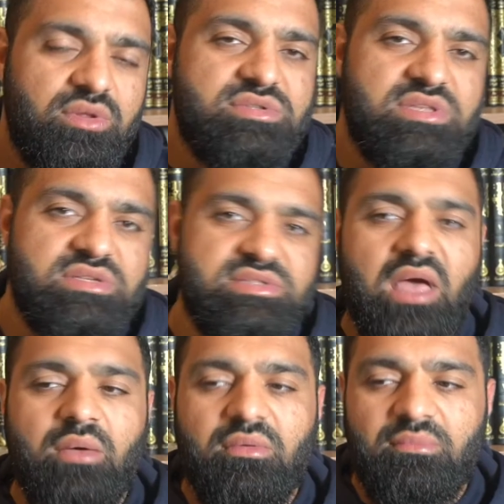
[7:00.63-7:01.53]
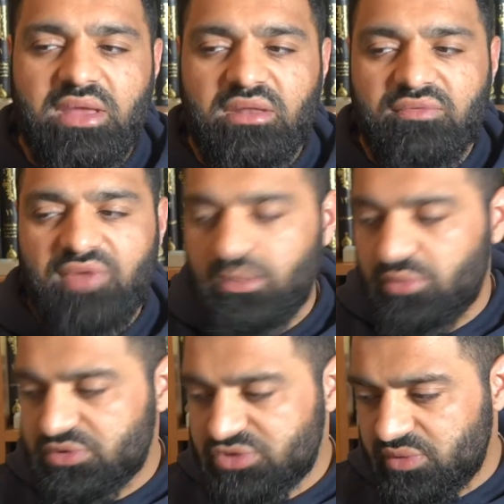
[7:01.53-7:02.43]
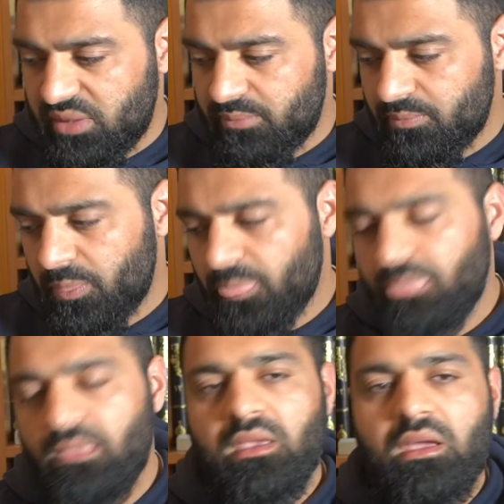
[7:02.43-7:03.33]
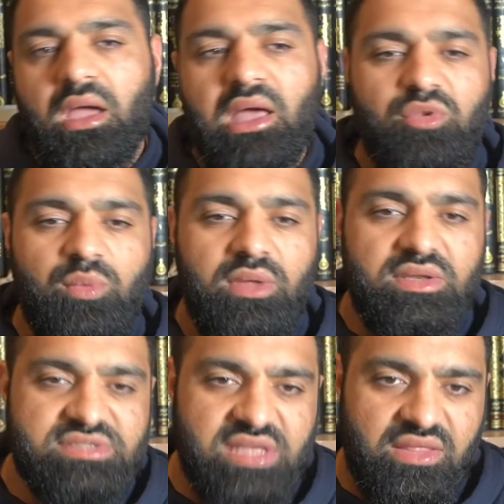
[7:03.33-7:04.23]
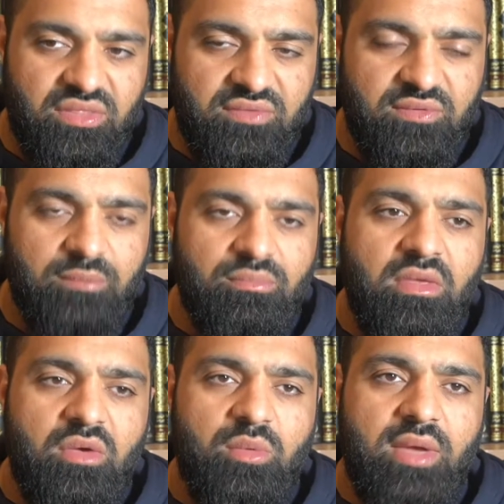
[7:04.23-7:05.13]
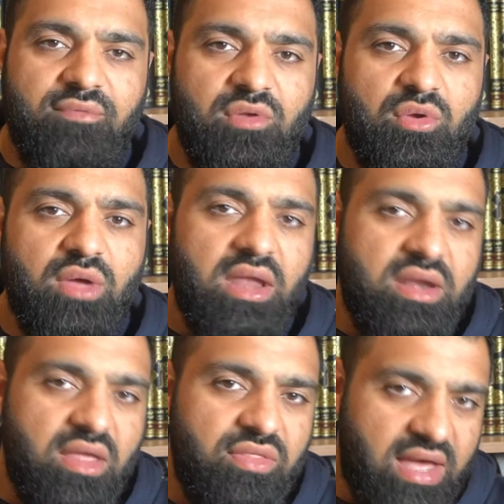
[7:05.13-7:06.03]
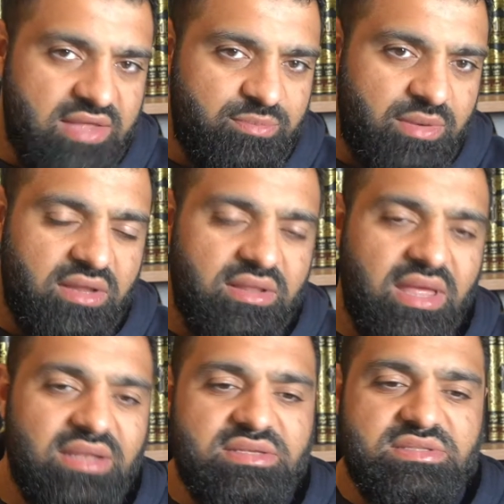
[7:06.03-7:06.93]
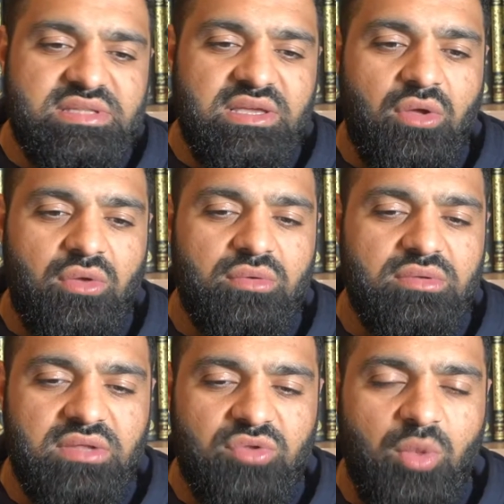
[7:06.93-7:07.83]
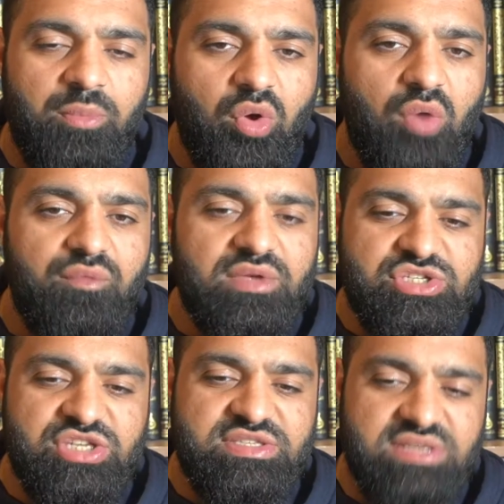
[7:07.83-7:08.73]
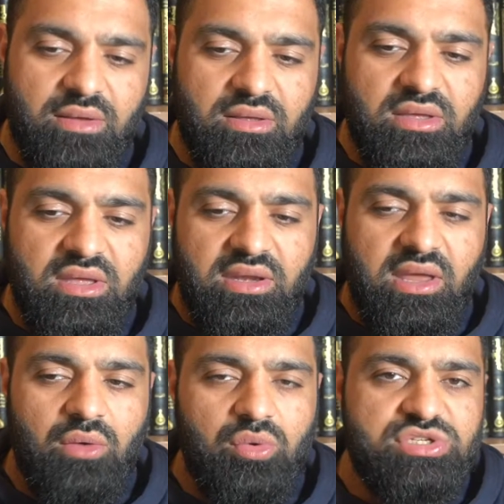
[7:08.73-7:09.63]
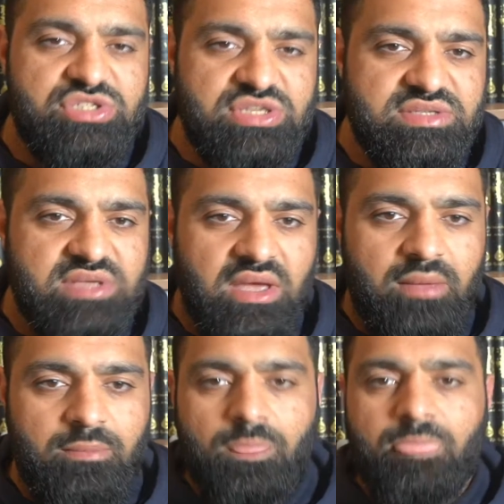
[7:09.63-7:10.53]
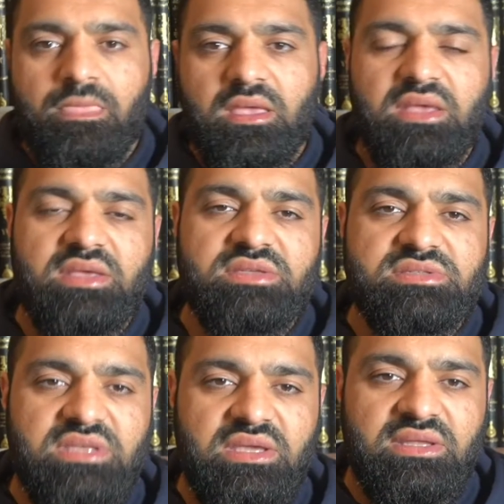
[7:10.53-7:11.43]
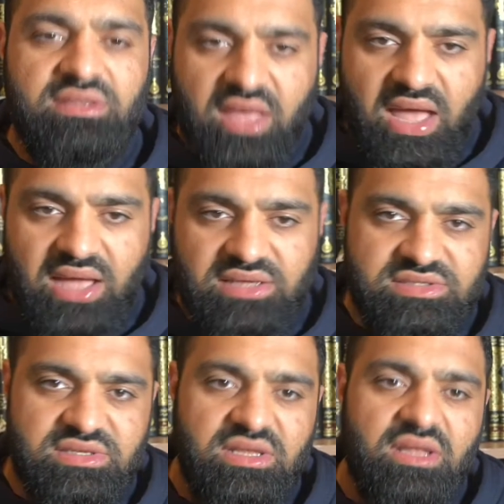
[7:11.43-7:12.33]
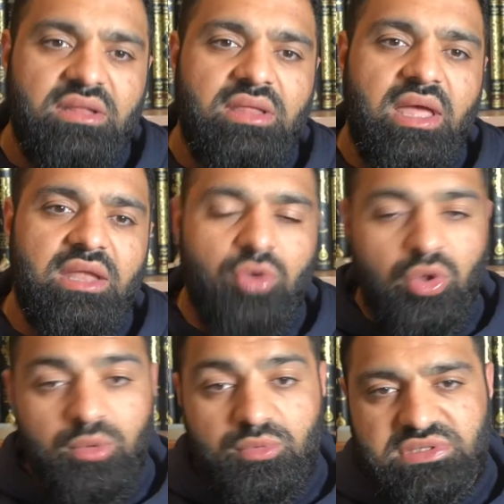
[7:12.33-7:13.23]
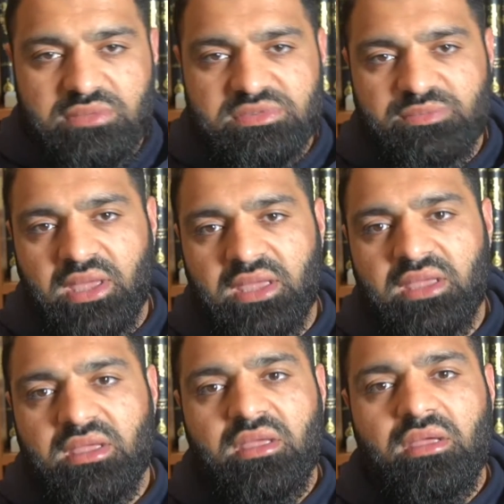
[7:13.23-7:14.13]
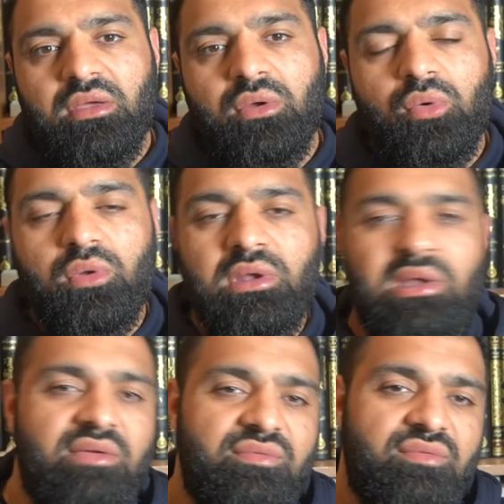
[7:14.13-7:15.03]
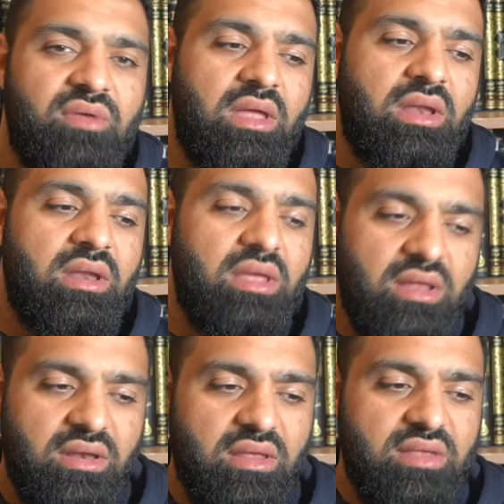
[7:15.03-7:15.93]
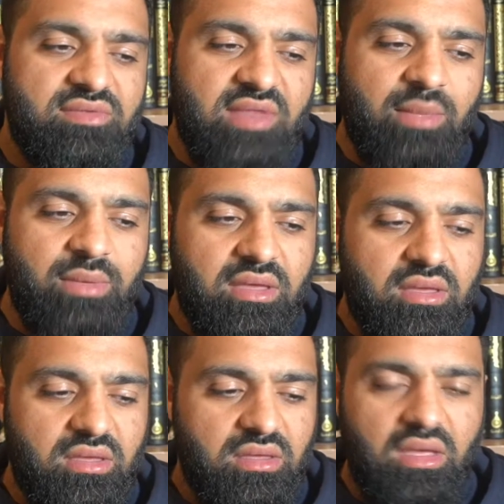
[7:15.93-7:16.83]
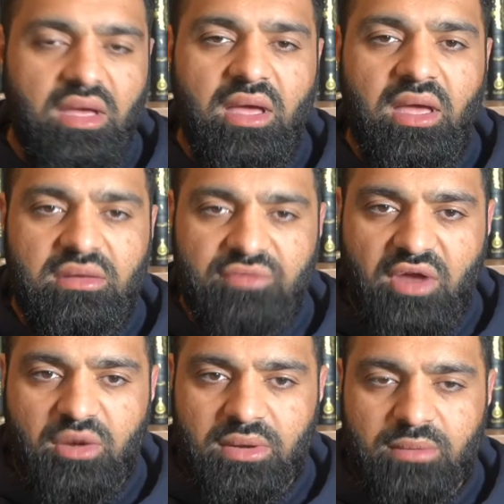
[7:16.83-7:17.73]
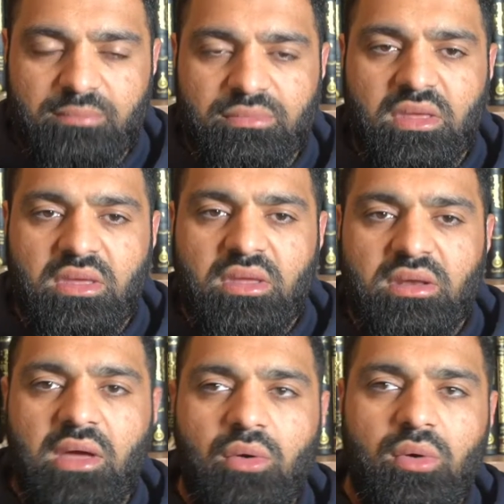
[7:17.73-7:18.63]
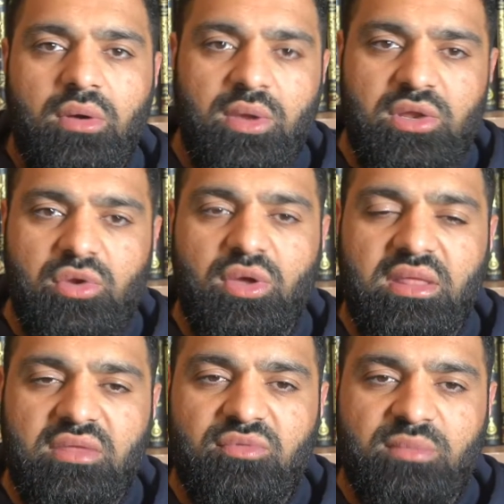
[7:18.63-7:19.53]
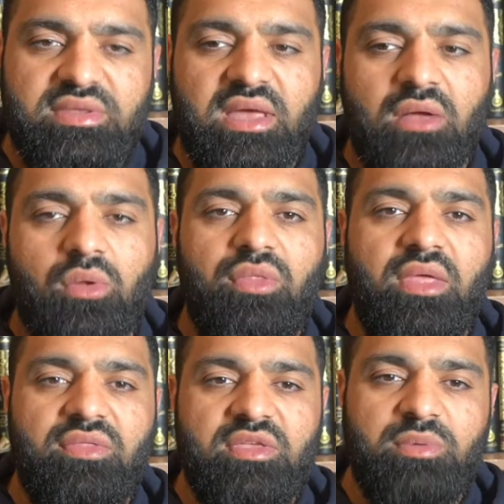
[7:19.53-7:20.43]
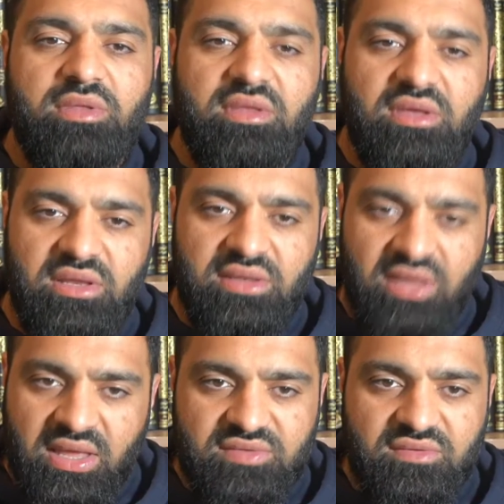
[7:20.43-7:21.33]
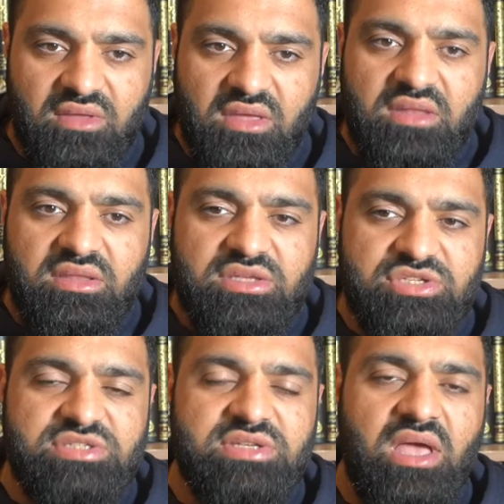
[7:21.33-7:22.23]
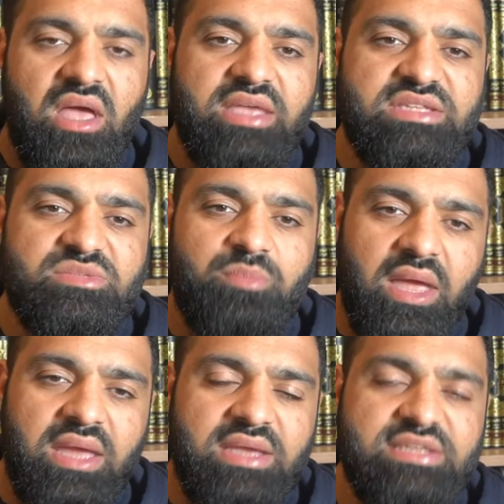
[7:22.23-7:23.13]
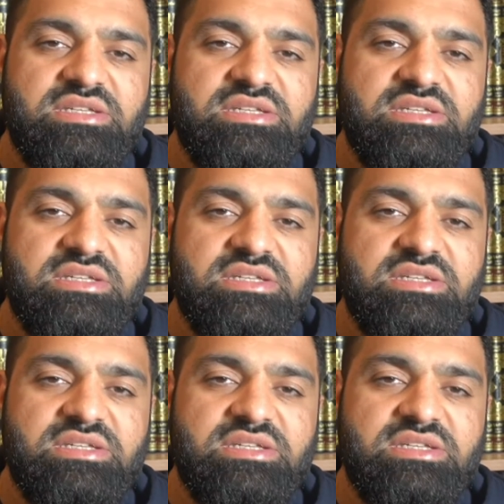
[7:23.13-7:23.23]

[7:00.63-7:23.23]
things that are made available to them. How do we understand this? We have to look at another aspect, and that is the topic of jizya. Now, jizya is the tax that non-Muslims pay who live in an Islamic environment. Now, when you look at this from this angle, now this particular tax, the jizya, is paid